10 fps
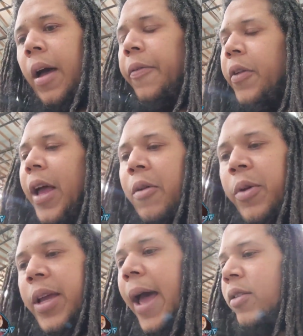I feel like
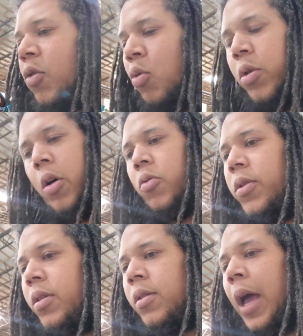we got two
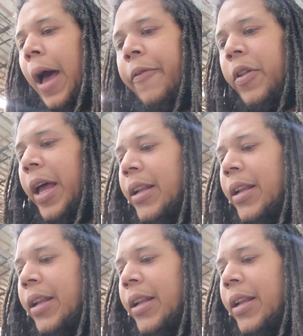goats. I feel